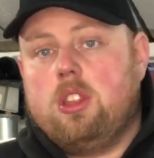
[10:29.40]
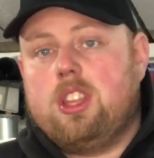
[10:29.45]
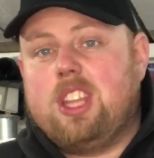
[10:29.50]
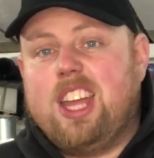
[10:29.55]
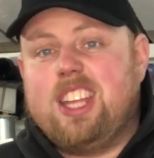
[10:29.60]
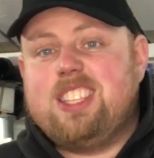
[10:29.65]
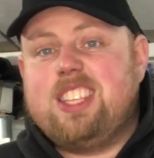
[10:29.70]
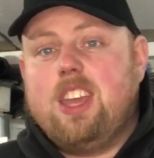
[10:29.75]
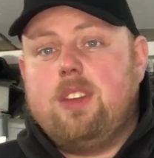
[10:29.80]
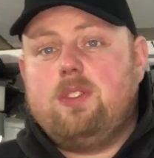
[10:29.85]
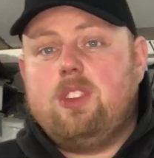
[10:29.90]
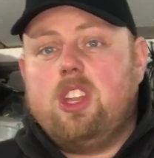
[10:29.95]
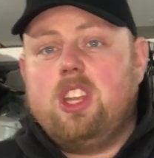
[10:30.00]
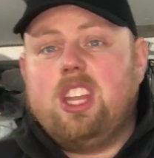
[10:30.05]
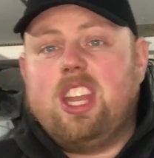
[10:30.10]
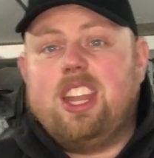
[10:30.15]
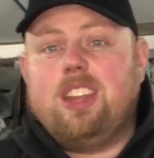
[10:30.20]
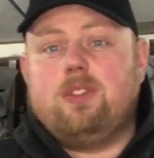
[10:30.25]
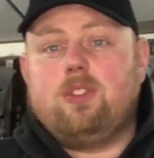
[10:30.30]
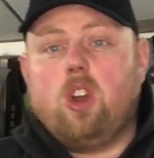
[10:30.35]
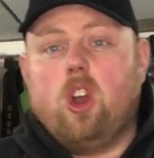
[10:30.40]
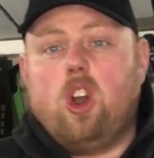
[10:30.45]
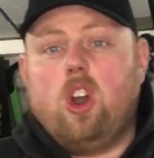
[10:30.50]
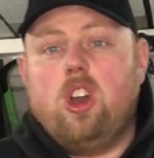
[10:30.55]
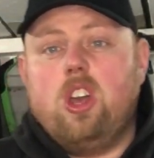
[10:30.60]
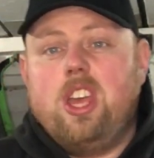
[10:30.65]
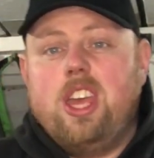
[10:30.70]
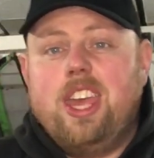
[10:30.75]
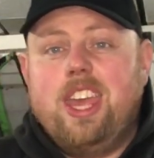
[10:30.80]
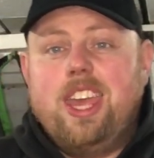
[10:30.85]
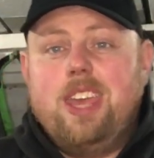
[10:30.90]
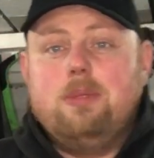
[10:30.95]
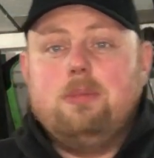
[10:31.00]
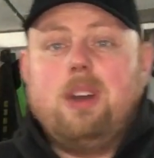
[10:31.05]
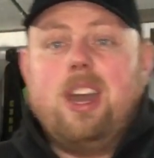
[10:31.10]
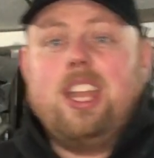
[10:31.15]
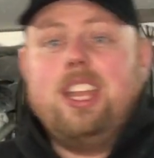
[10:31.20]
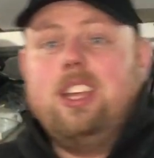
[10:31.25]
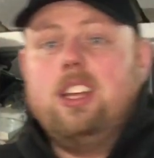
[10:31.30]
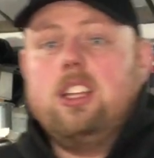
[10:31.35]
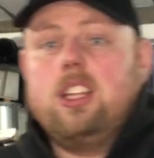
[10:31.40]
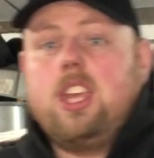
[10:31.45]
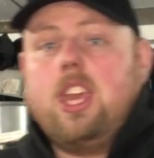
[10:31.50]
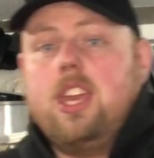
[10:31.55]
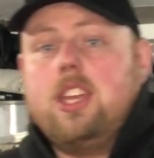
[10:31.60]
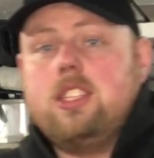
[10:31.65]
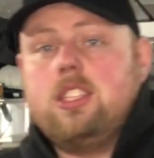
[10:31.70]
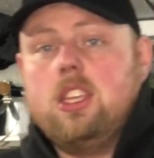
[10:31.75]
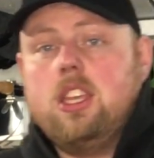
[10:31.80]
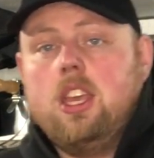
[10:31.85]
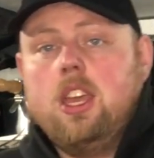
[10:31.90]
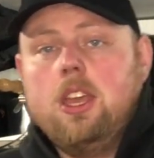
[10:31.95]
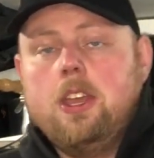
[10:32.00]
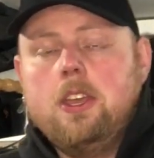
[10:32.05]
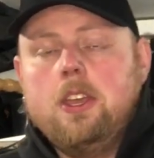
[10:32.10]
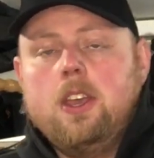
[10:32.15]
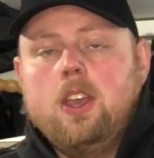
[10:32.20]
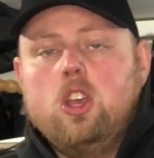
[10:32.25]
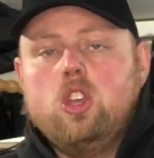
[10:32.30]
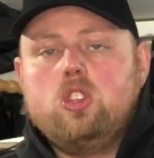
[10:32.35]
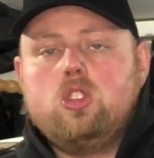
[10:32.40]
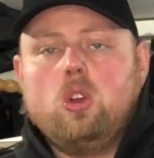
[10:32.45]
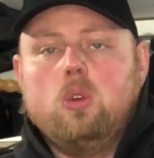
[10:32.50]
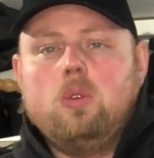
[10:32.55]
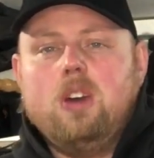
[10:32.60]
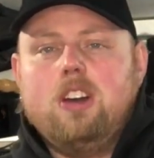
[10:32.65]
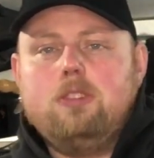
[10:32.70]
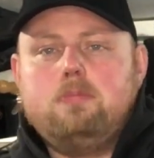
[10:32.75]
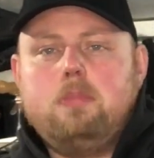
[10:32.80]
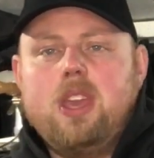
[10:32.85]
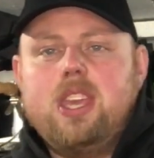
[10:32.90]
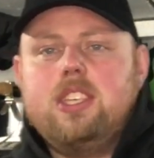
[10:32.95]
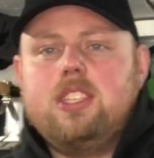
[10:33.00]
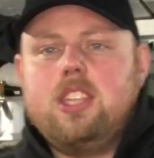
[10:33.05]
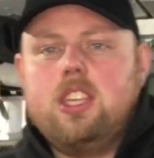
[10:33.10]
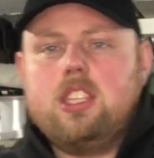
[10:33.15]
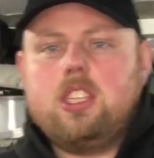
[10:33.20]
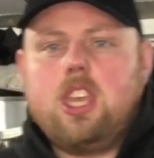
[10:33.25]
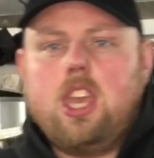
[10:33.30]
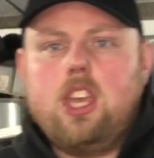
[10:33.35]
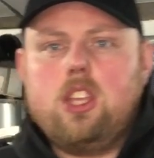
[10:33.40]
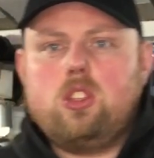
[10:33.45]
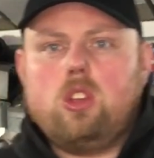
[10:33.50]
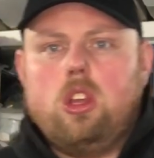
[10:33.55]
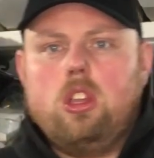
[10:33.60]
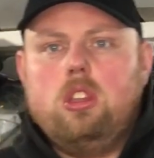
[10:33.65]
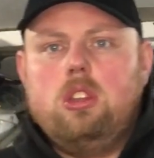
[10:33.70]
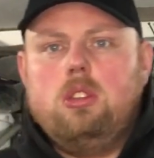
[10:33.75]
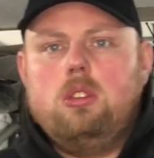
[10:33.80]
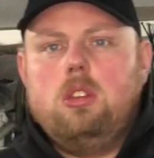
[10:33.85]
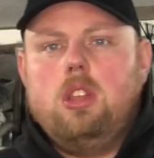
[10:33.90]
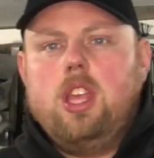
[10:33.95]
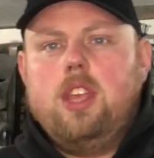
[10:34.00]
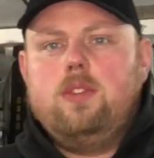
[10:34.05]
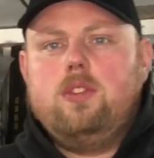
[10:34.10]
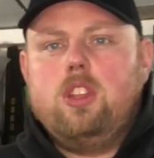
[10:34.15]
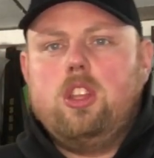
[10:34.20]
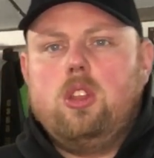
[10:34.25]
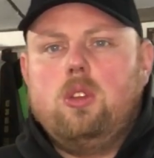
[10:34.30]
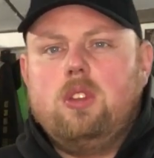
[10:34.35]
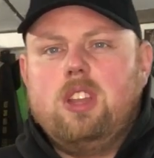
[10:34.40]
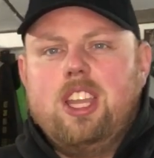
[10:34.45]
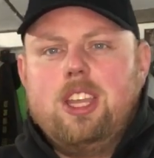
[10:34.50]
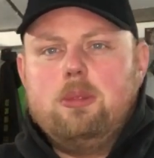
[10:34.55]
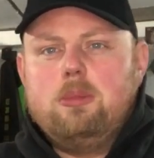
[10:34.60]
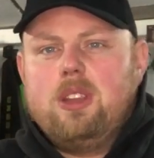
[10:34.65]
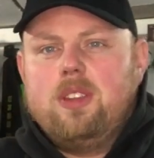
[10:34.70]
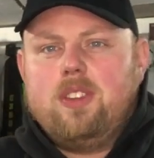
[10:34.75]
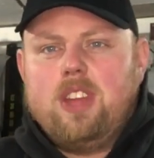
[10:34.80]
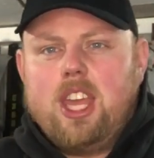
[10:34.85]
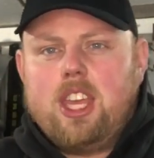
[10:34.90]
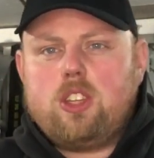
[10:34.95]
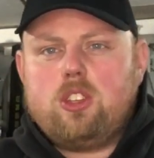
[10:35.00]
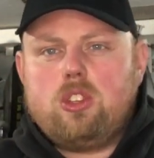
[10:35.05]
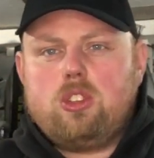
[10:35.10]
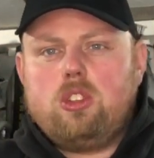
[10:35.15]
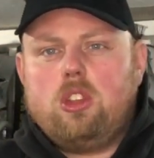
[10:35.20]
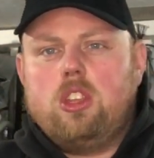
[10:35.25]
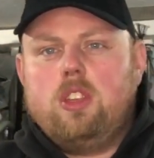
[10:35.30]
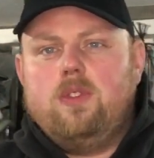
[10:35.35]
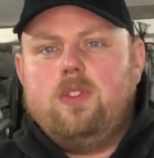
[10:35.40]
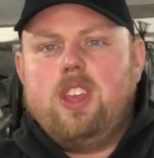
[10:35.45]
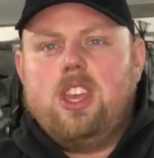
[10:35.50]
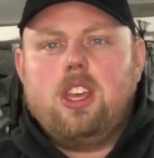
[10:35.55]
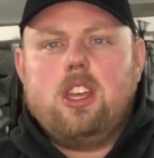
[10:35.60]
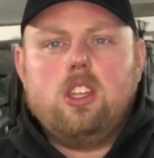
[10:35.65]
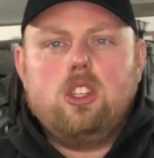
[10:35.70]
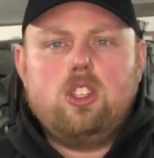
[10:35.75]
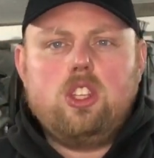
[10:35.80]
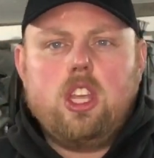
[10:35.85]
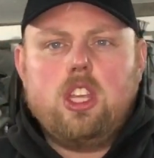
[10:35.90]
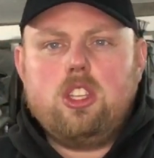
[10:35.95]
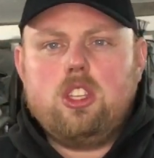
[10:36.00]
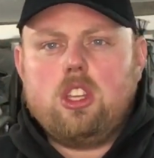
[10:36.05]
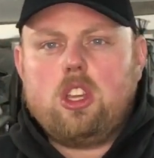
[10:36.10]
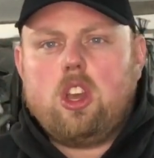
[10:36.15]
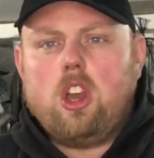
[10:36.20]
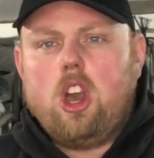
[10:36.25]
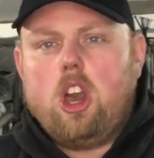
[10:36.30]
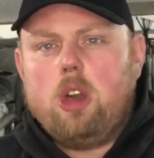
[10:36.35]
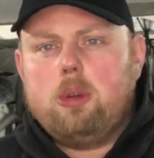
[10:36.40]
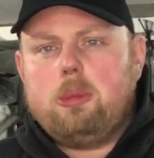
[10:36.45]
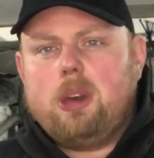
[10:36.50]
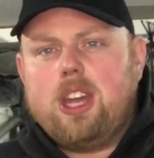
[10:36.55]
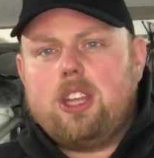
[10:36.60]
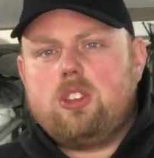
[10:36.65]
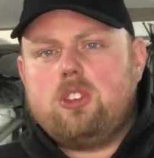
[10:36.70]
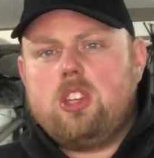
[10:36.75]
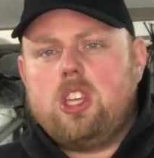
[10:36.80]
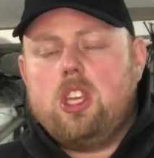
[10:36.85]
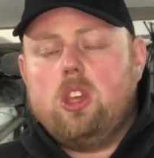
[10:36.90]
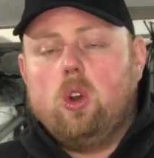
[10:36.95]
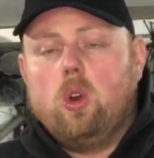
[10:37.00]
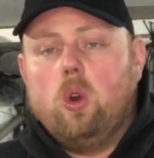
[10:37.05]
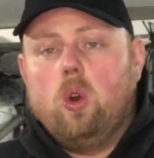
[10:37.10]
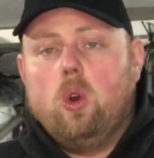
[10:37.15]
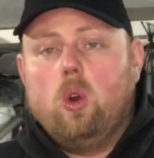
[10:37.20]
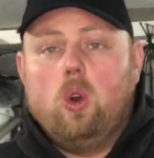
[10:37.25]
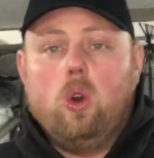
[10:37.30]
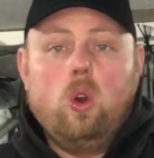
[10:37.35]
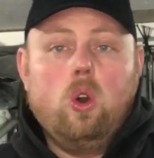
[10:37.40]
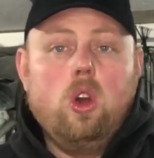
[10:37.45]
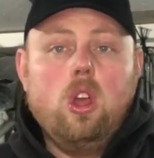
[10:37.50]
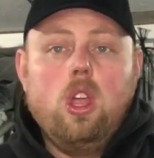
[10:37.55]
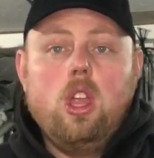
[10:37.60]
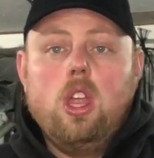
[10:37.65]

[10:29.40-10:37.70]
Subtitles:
That's everything that I've got in my little kit. So I've based this kit on, if you're doing a little bit of electrics on your vehicle, changing the car battery, or